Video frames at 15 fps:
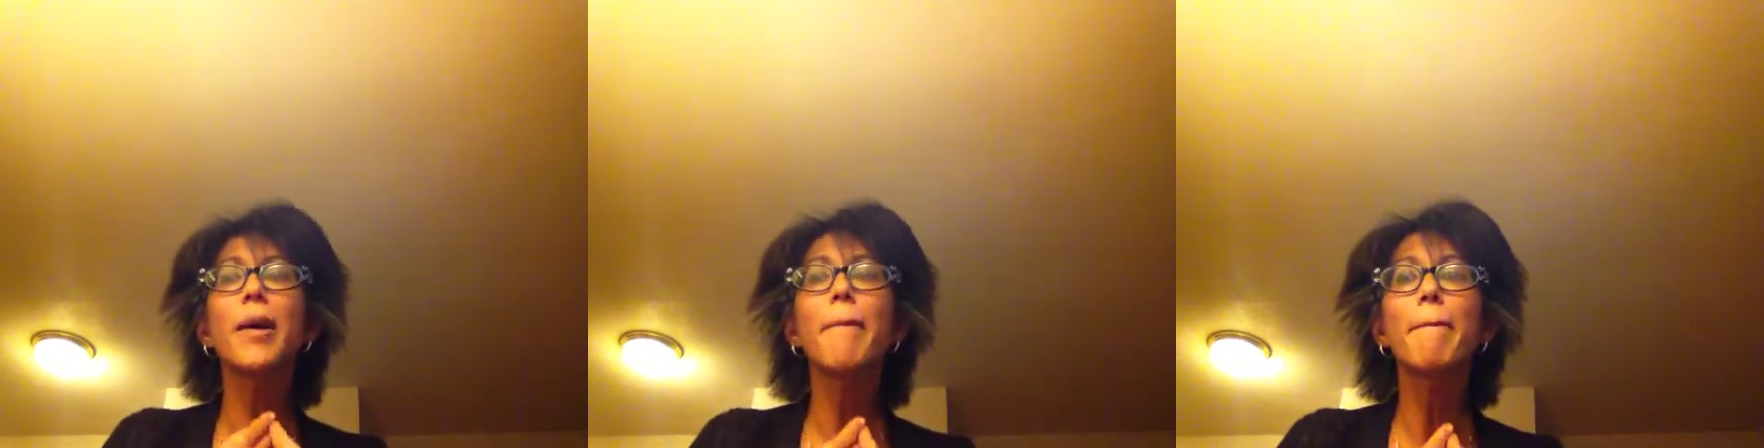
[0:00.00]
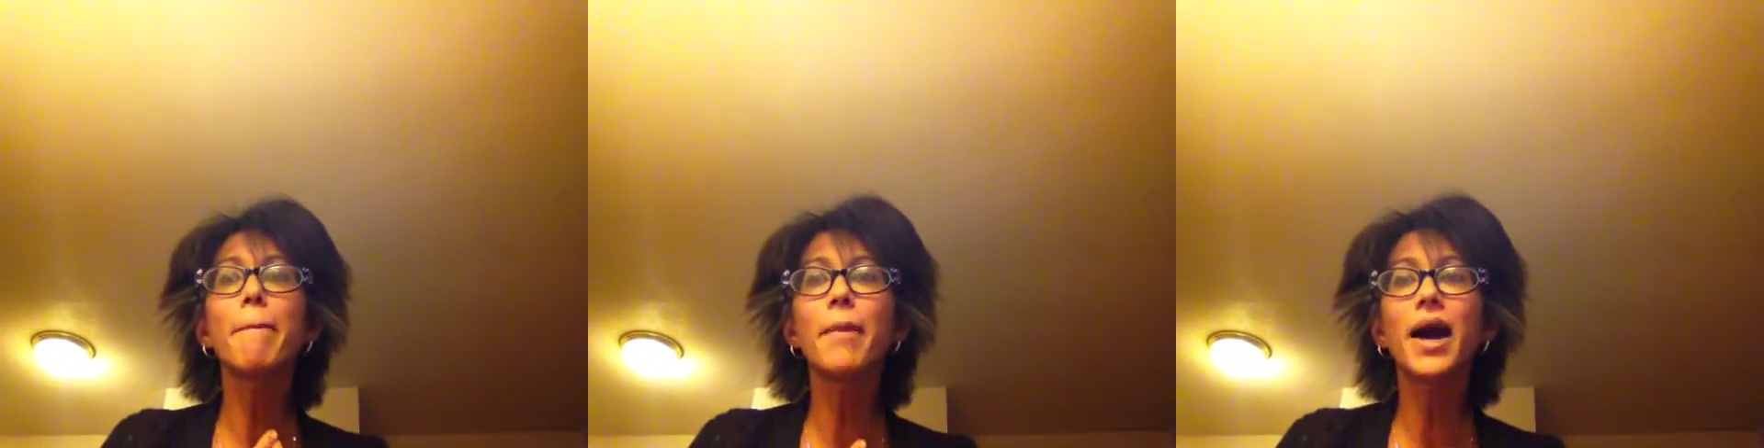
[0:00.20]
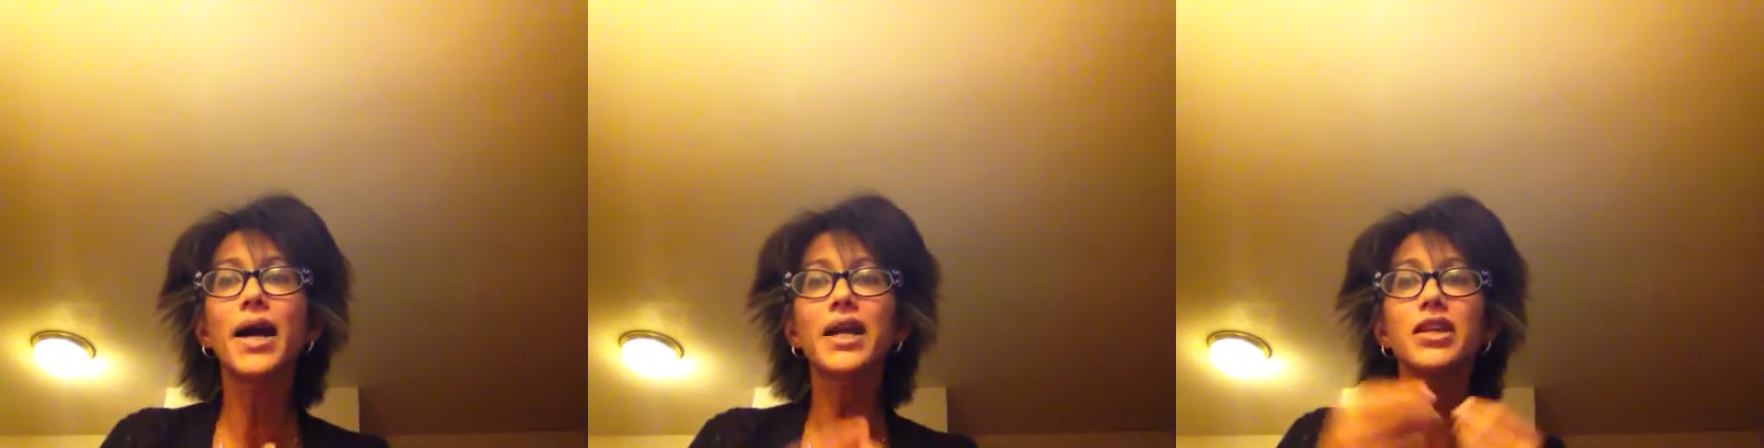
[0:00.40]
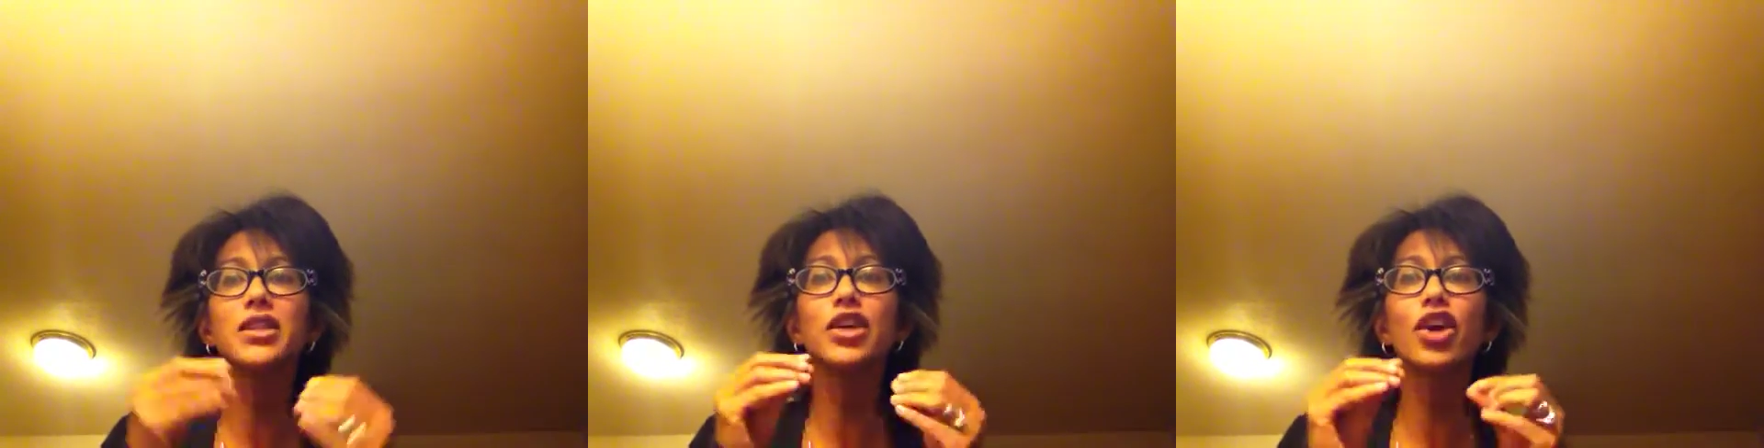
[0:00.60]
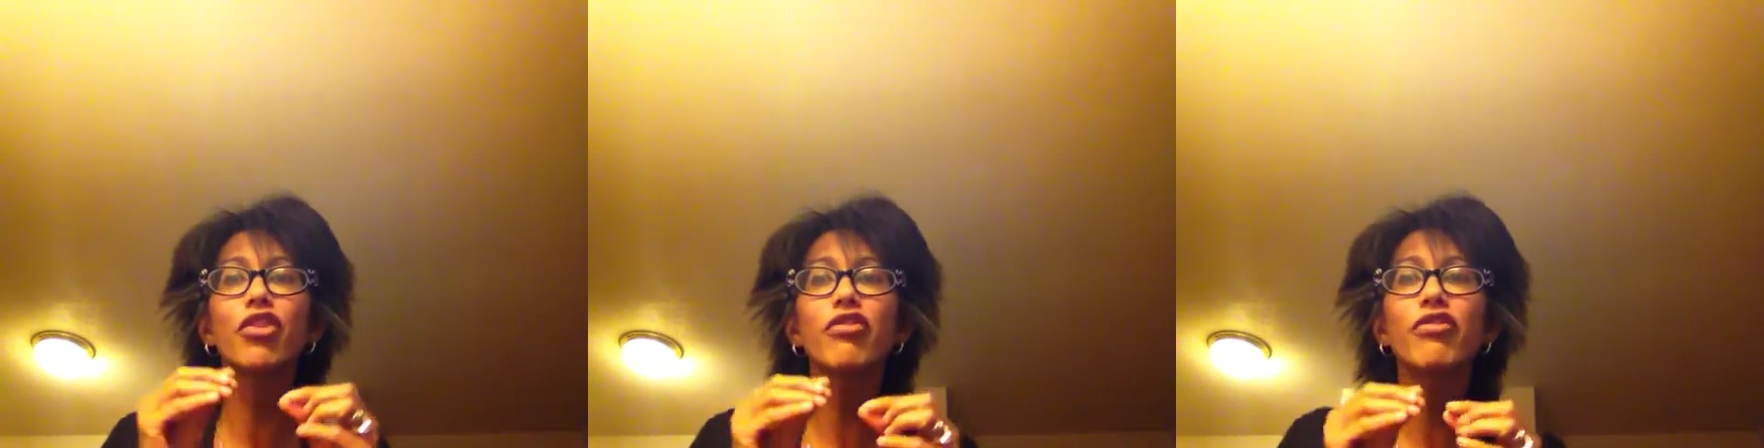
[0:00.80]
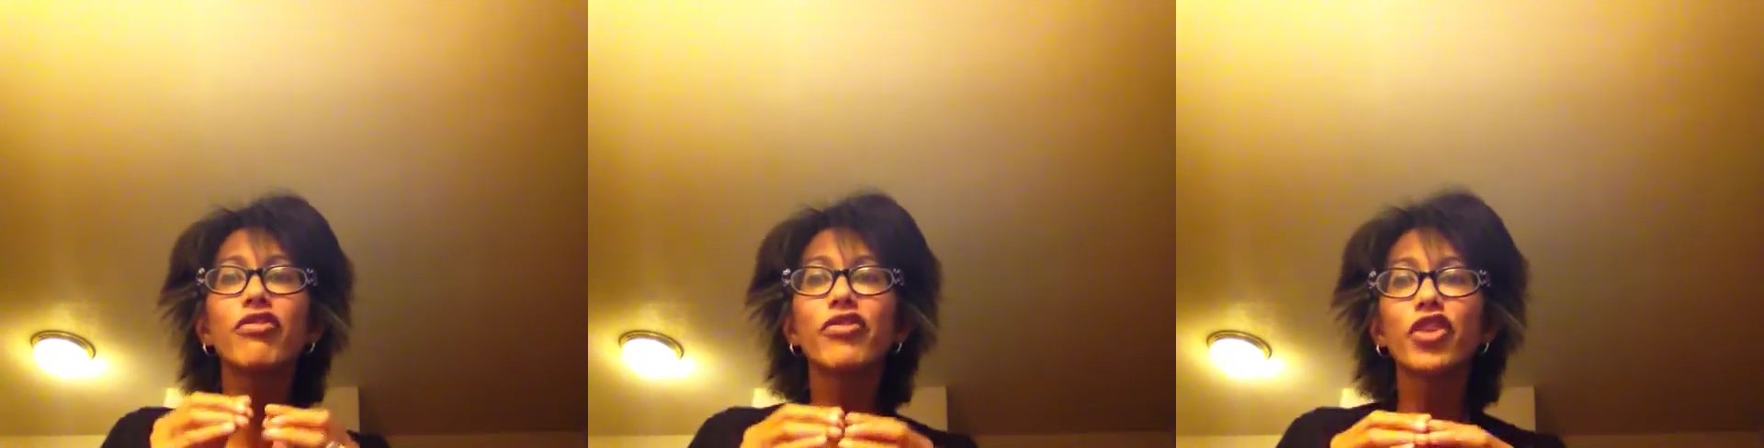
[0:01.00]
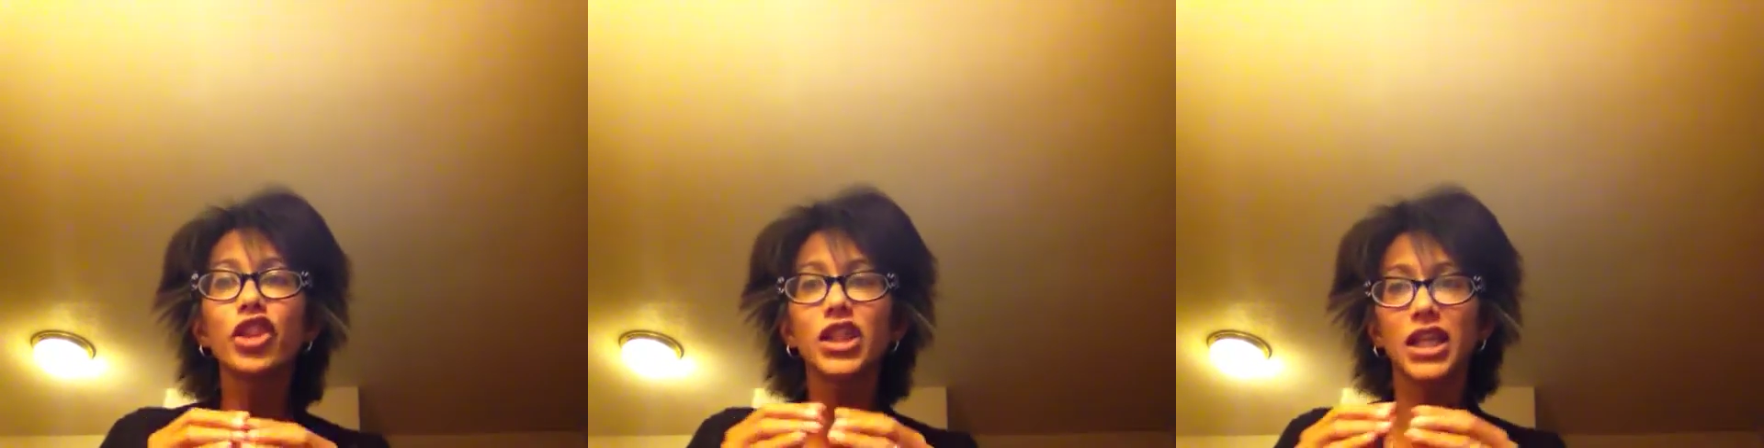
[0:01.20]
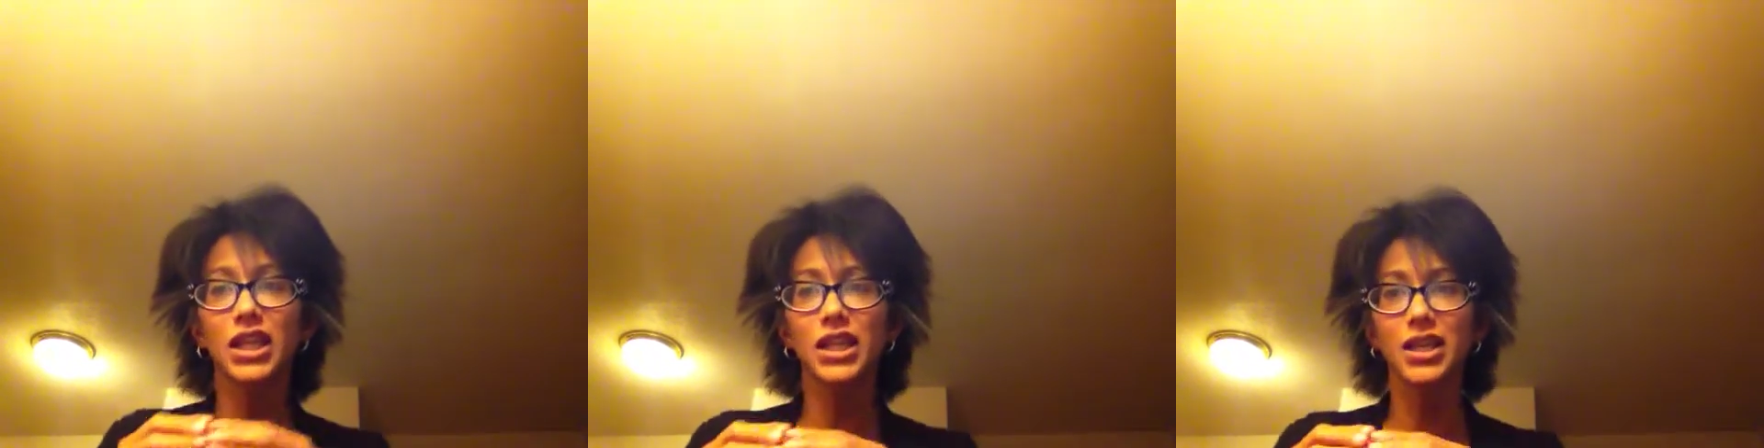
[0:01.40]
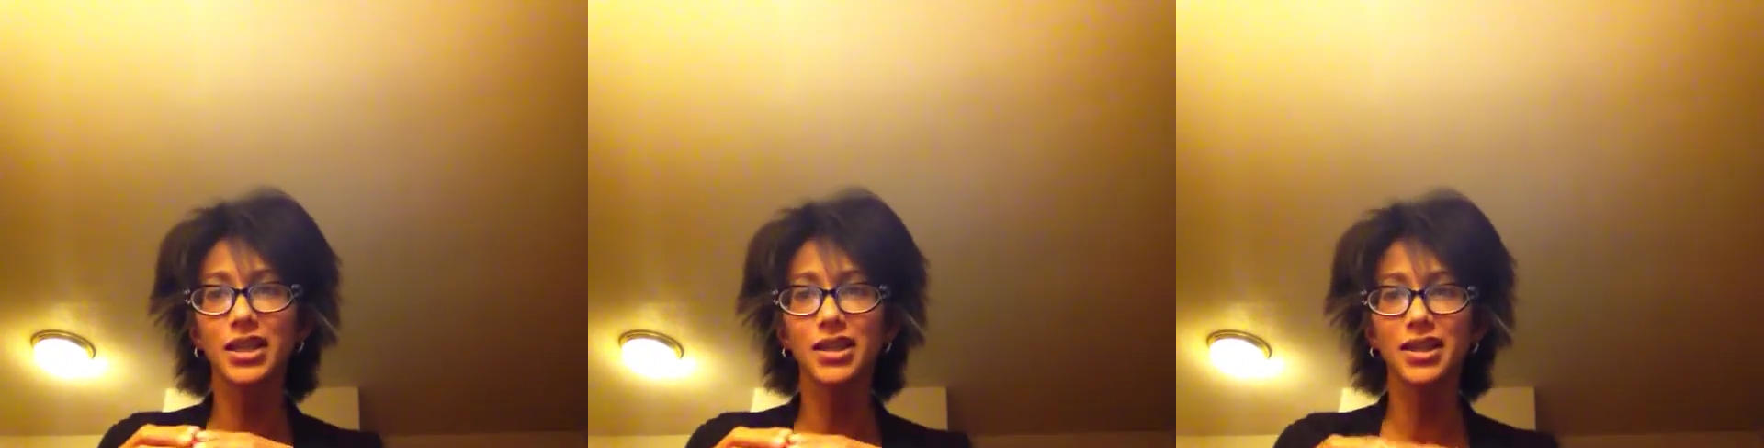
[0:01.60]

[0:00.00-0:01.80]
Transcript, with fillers: mind fully.